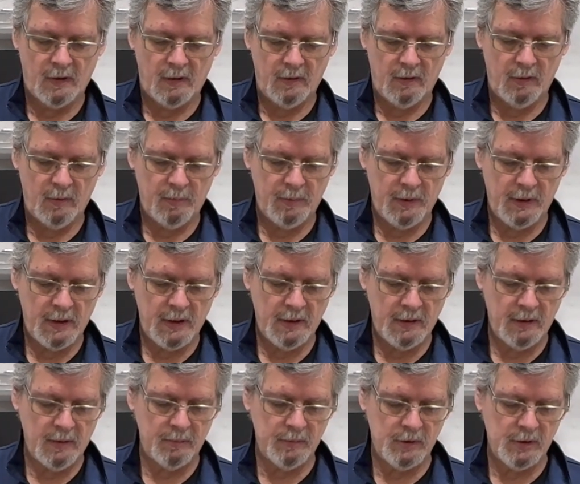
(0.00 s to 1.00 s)
Open that
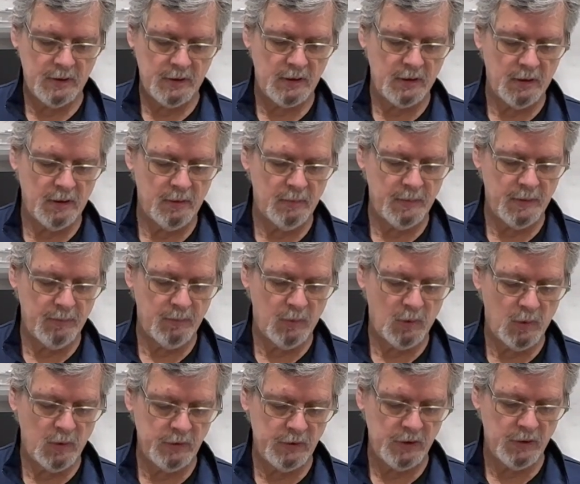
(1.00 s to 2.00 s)
up just a little bit
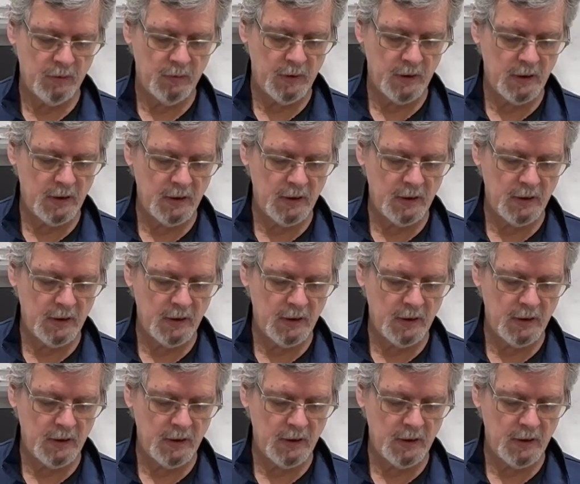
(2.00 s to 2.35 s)
more so we can